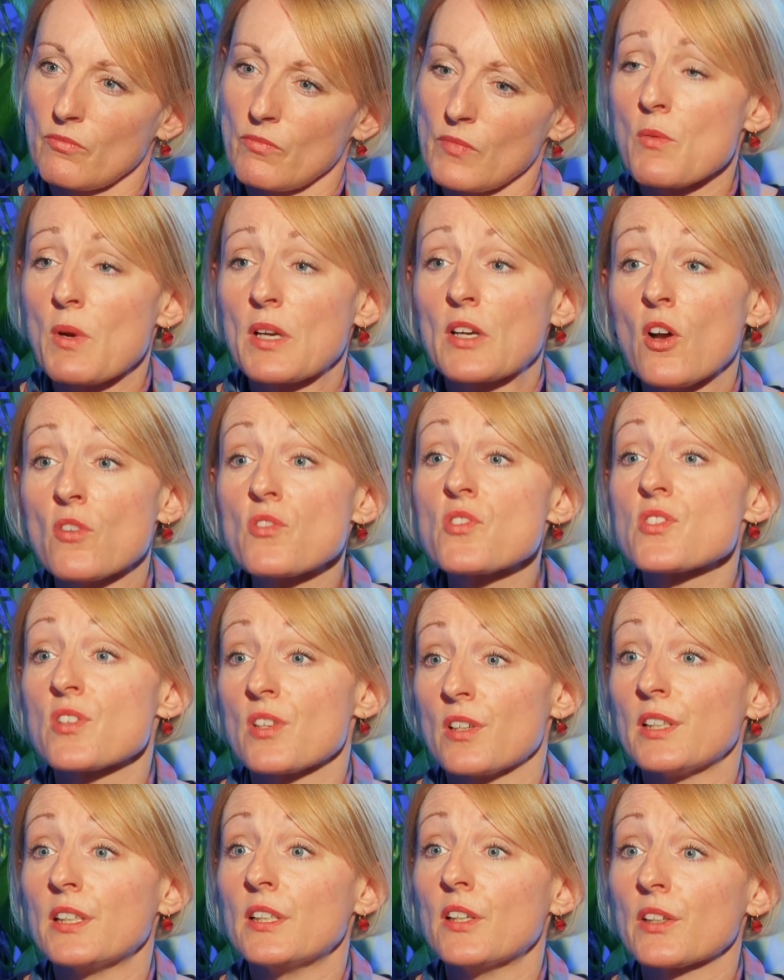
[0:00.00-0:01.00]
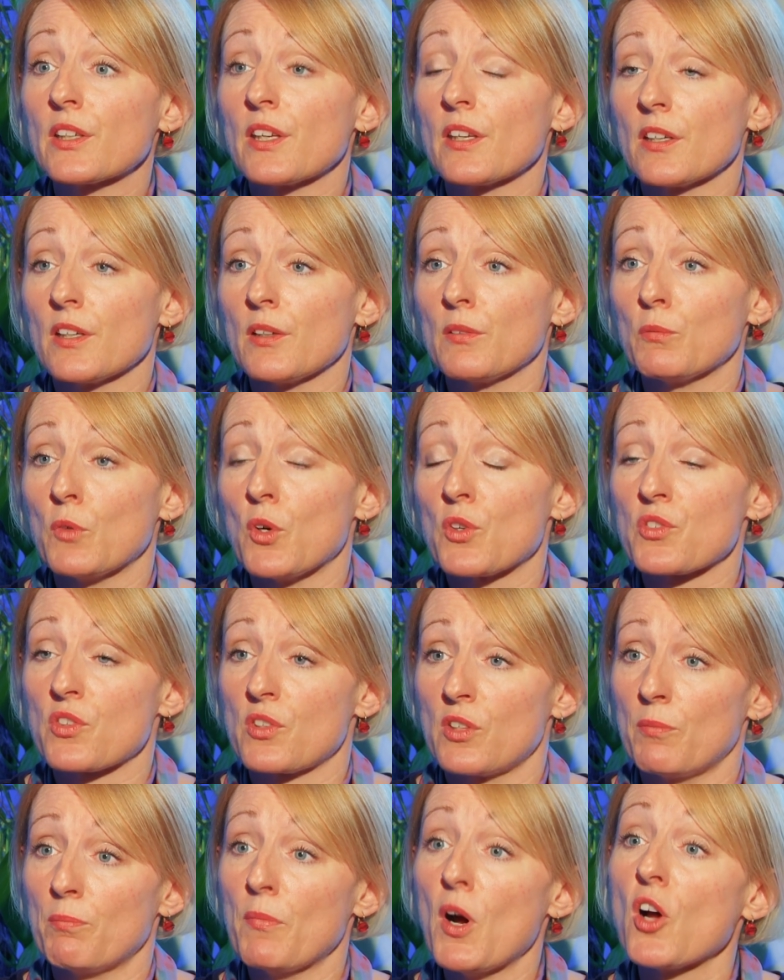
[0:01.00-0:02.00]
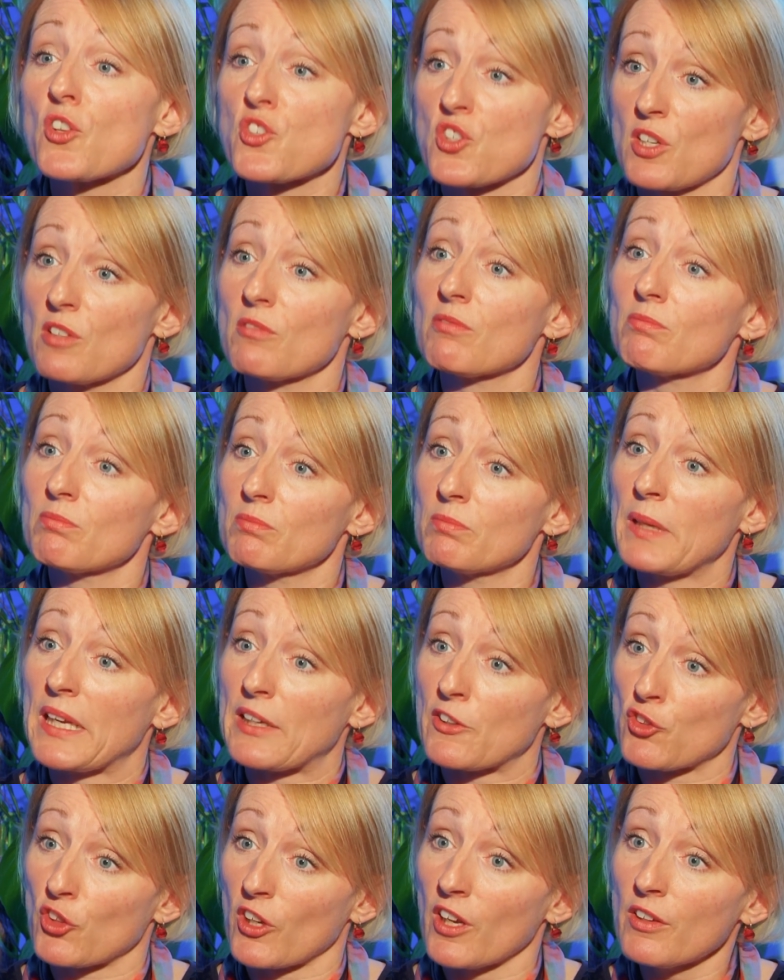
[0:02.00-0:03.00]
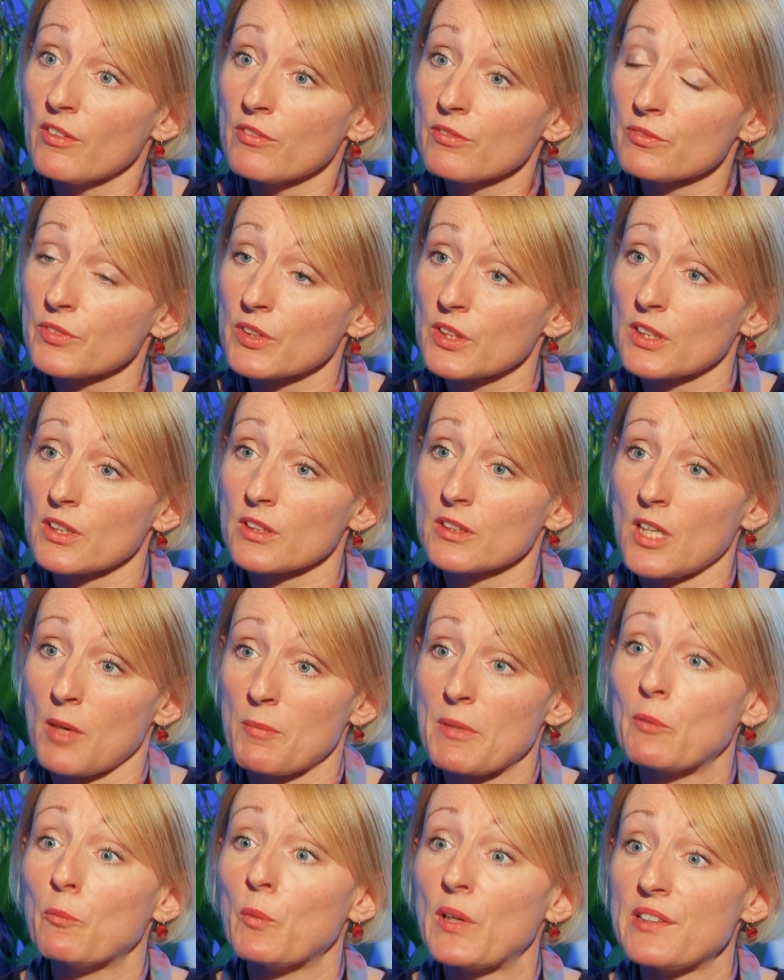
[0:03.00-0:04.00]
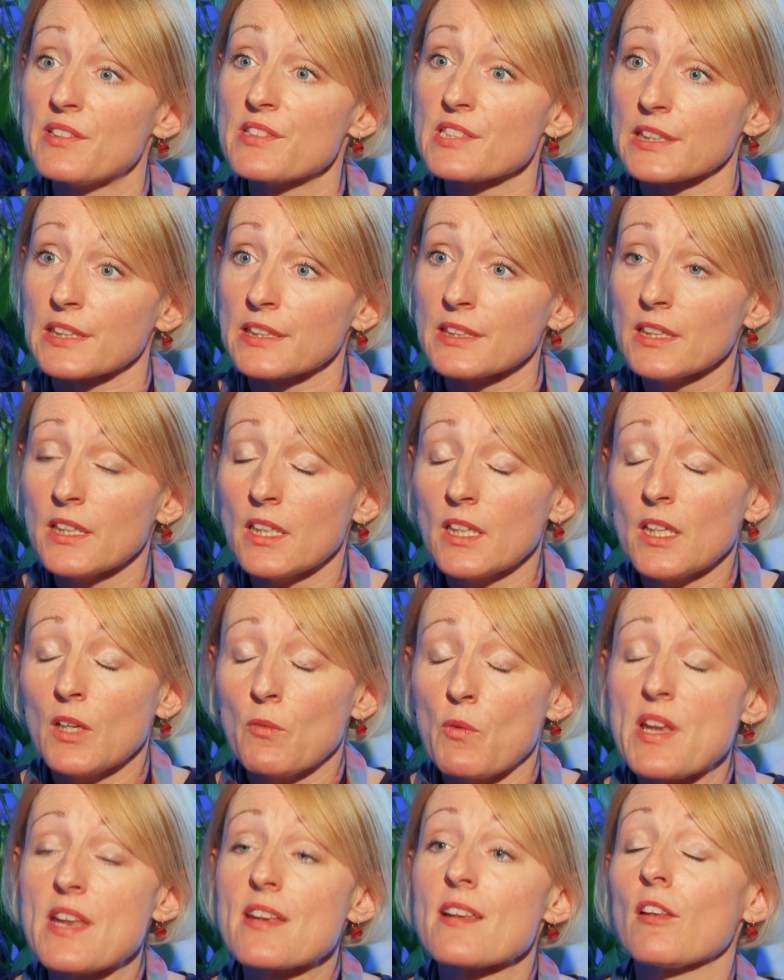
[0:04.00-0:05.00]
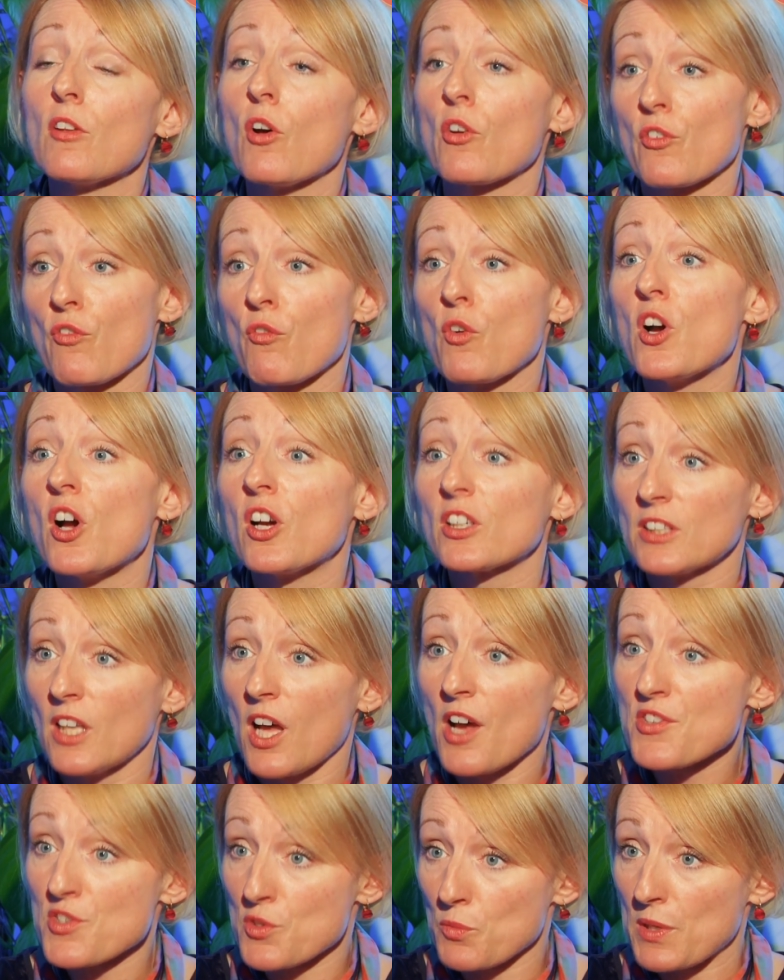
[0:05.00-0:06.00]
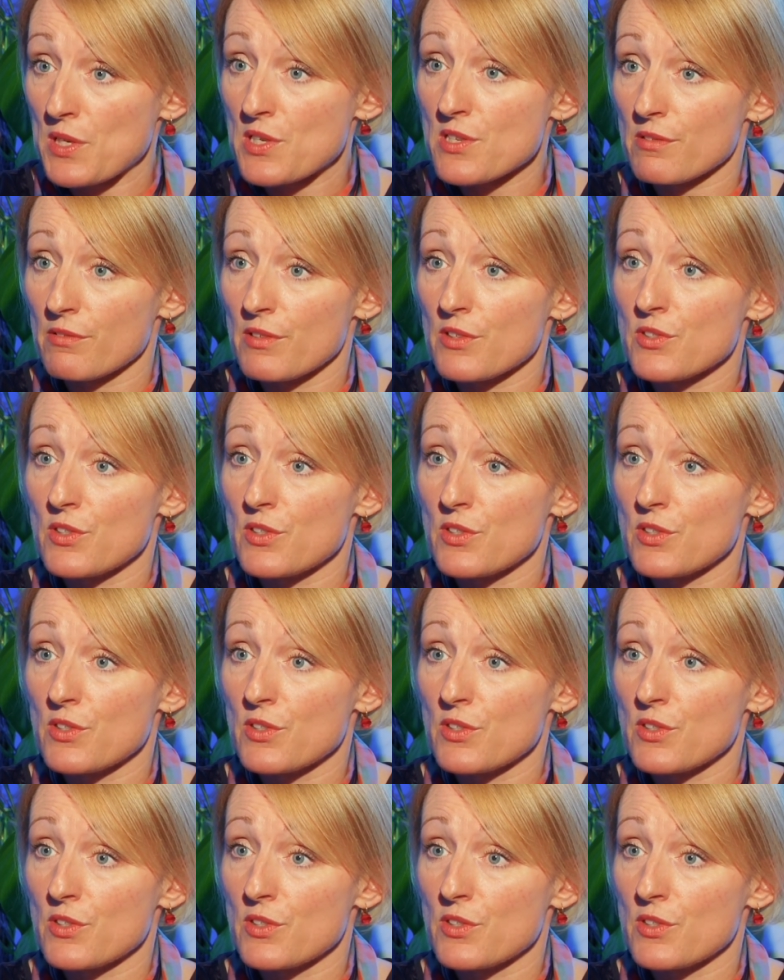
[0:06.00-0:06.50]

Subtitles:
So we're constantly looking at what's the margin picture for the coming winter. We did a lot of work last winter, as